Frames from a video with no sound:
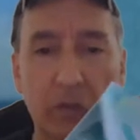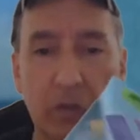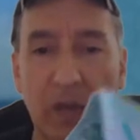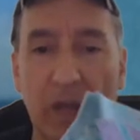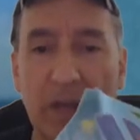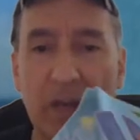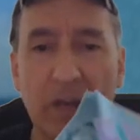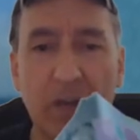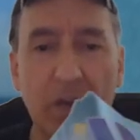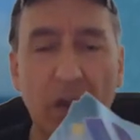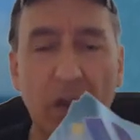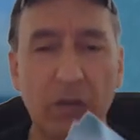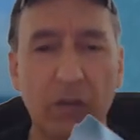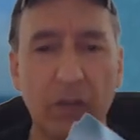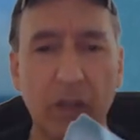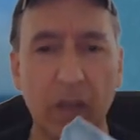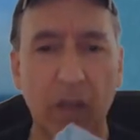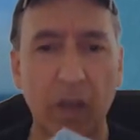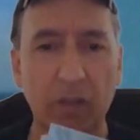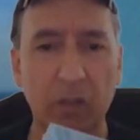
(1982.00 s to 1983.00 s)
I don't
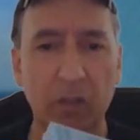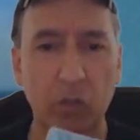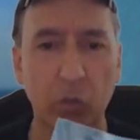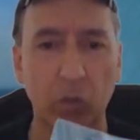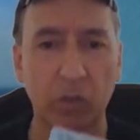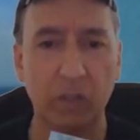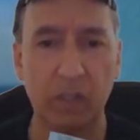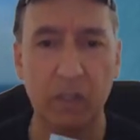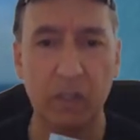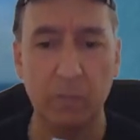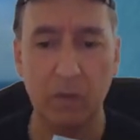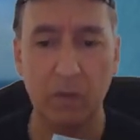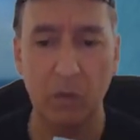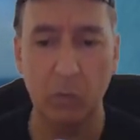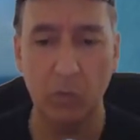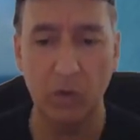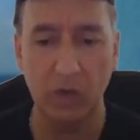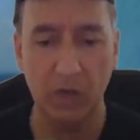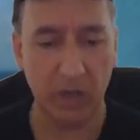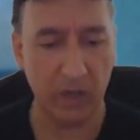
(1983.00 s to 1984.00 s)
think I installed the email
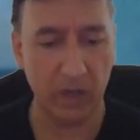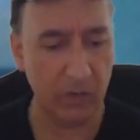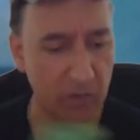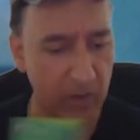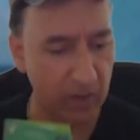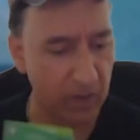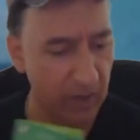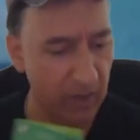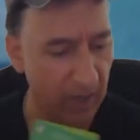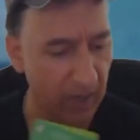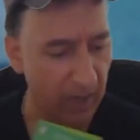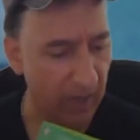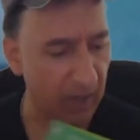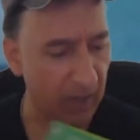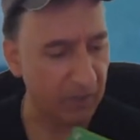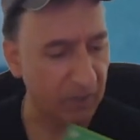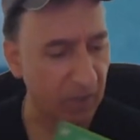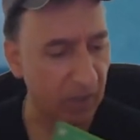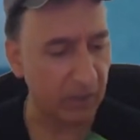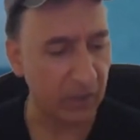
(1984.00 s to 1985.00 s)
one in there, and
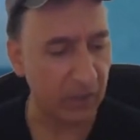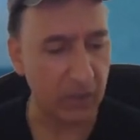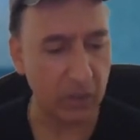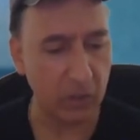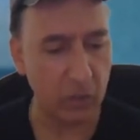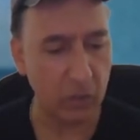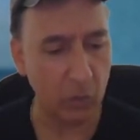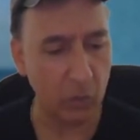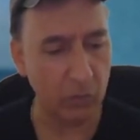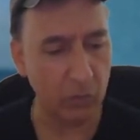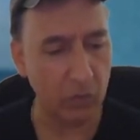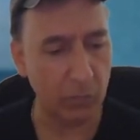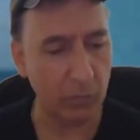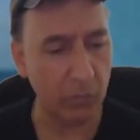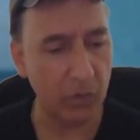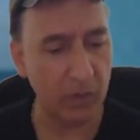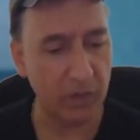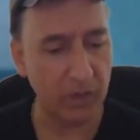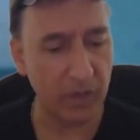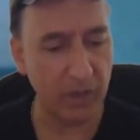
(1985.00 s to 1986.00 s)
it's got the code
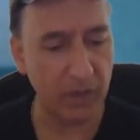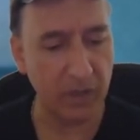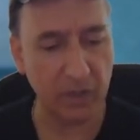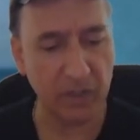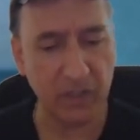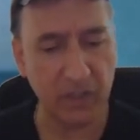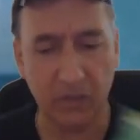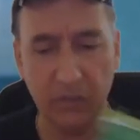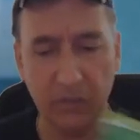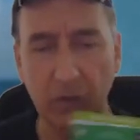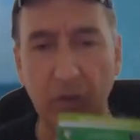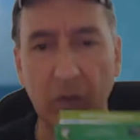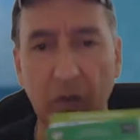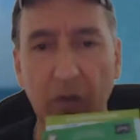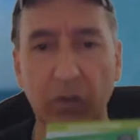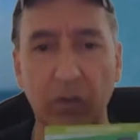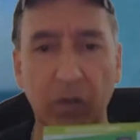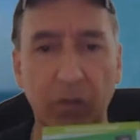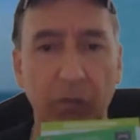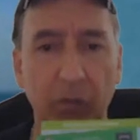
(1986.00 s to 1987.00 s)
number on there. And let's give a
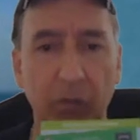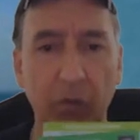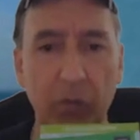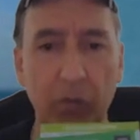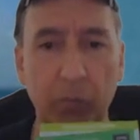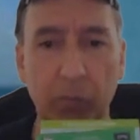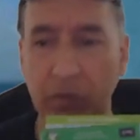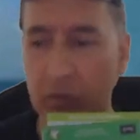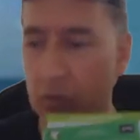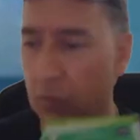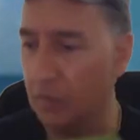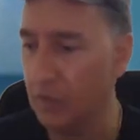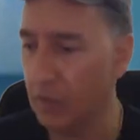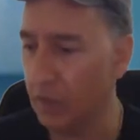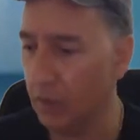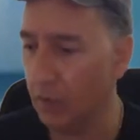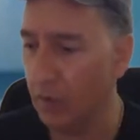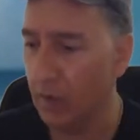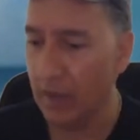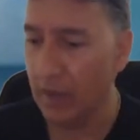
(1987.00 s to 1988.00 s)
little advertisements over
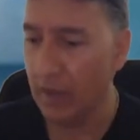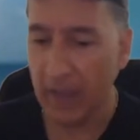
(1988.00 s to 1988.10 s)
here.